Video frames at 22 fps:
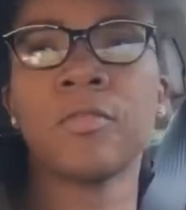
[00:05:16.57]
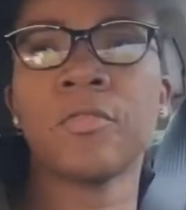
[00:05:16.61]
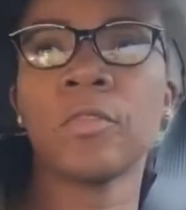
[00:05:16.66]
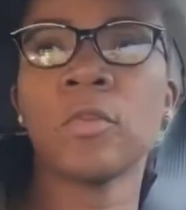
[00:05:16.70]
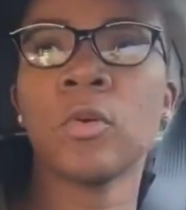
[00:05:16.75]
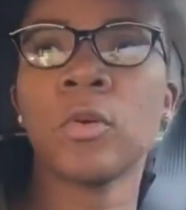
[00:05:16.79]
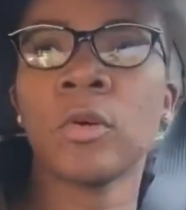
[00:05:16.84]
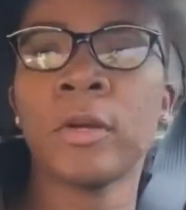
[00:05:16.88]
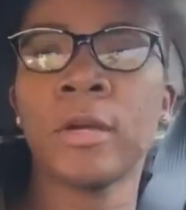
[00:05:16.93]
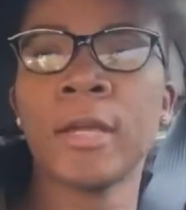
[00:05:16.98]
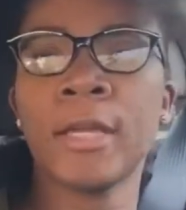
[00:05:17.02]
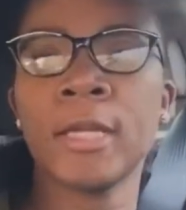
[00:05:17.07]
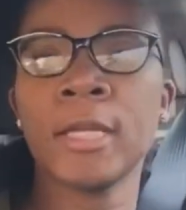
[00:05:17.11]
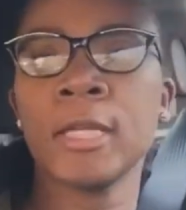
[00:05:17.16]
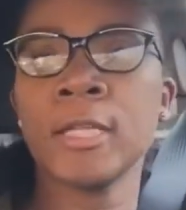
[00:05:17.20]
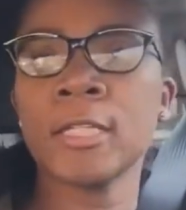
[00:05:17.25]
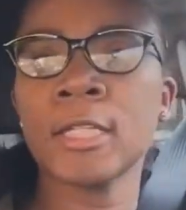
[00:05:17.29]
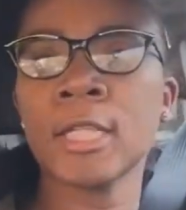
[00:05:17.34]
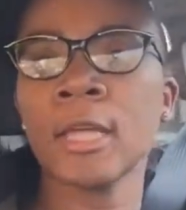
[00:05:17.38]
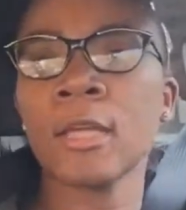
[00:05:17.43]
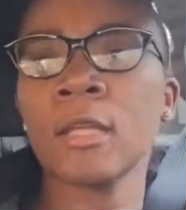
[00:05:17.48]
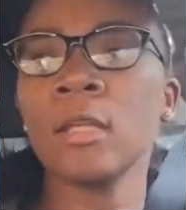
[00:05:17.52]
floor, and
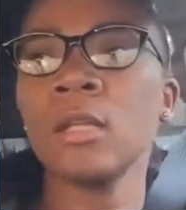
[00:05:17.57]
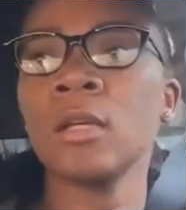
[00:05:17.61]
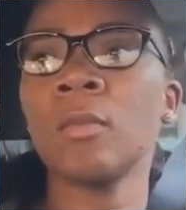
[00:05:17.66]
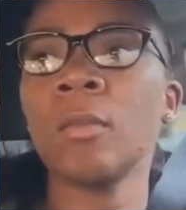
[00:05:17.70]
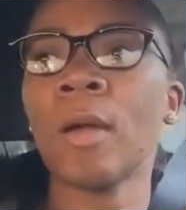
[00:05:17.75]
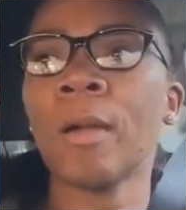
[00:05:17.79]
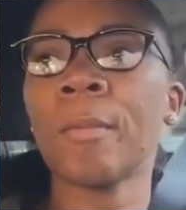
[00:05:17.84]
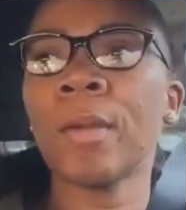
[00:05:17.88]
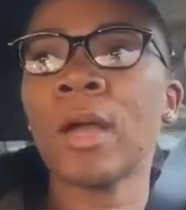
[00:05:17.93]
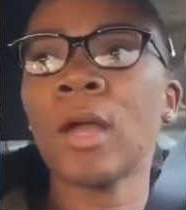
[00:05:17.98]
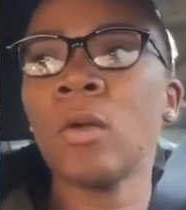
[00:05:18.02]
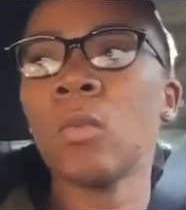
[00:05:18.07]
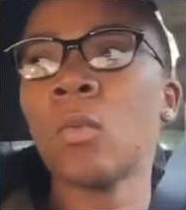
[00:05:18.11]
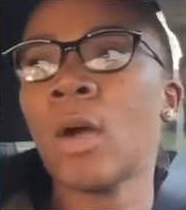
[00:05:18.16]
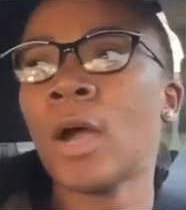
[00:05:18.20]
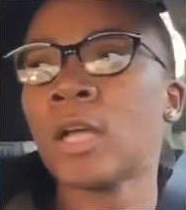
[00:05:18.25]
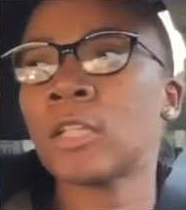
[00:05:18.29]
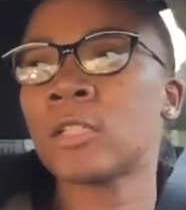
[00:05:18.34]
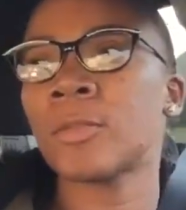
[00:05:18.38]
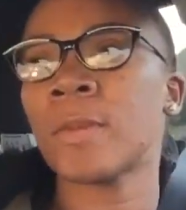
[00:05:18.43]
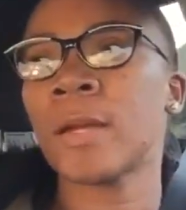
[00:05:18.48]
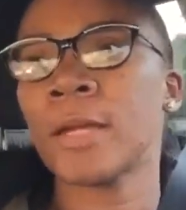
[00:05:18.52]
he's like, look, Mama, I
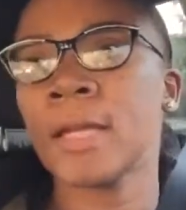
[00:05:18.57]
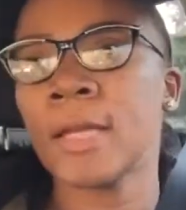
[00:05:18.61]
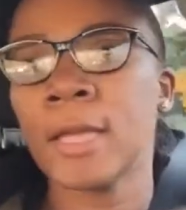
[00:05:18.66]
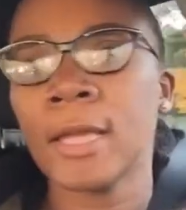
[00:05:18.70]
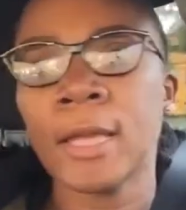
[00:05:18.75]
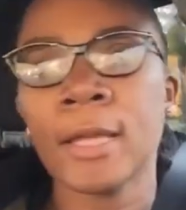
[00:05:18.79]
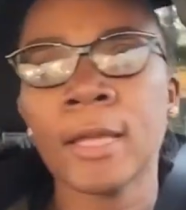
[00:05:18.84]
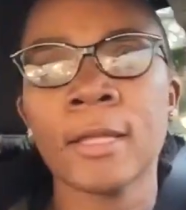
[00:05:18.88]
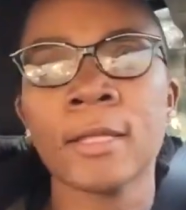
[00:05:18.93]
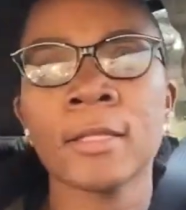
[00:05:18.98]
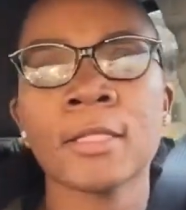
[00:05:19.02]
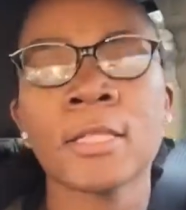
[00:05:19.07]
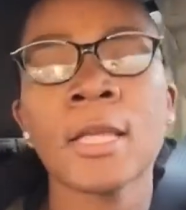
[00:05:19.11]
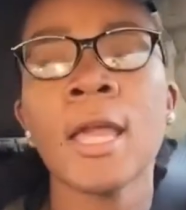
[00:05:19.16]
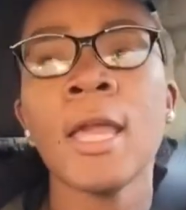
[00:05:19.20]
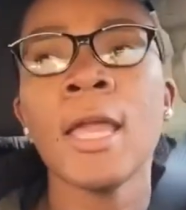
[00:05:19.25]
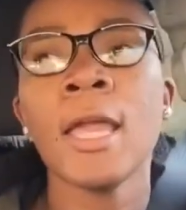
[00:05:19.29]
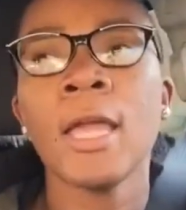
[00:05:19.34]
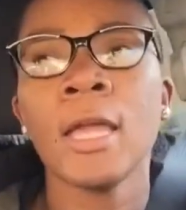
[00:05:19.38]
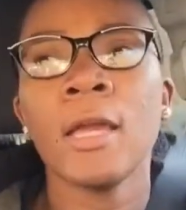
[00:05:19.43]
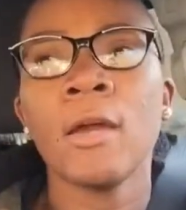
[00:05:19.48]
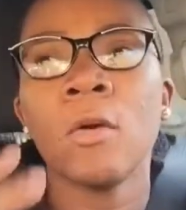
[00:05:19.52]
washed my hands,
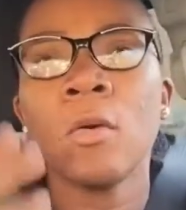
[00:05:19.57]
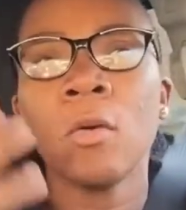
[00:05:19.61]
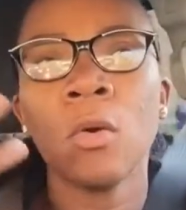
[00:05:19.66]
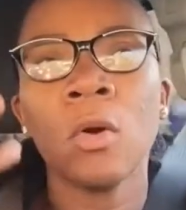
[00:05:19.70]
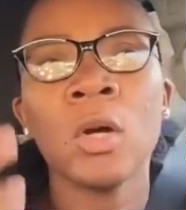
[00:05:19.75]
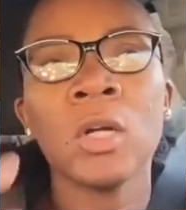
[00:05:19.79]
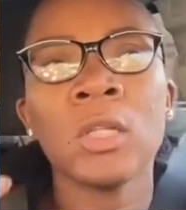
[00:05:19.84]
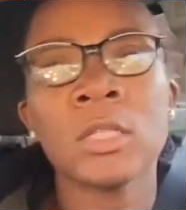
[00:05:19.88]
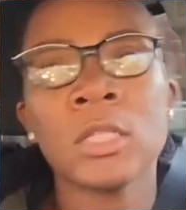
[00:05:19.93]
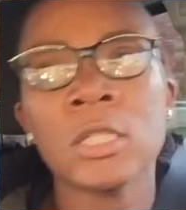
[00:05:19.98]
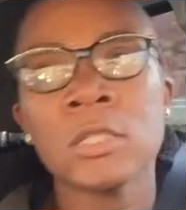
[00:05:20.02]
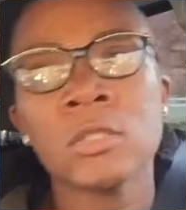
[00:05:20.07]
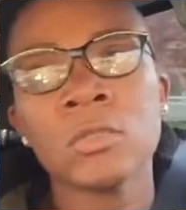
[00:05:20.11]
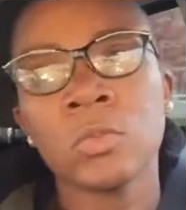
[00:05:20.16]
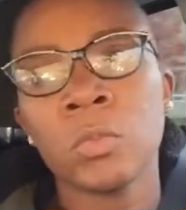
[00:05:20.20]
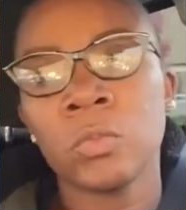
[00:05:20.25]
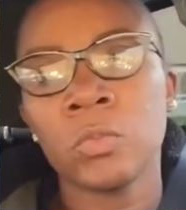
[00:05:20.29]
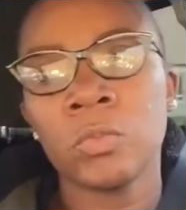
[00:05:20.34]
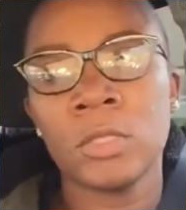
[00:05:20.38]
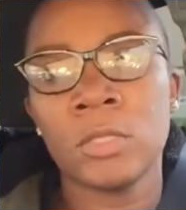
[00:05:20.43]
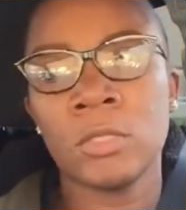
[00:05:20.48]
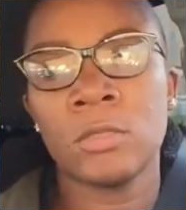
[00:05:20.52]
and all
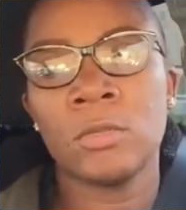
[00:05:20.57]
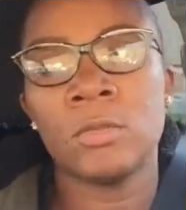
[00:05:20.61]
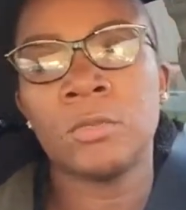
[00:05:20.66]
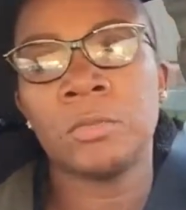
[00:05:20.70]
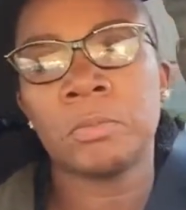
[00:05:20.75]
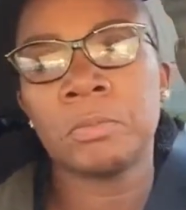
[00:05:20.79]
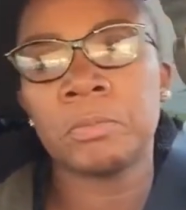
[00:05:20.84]
this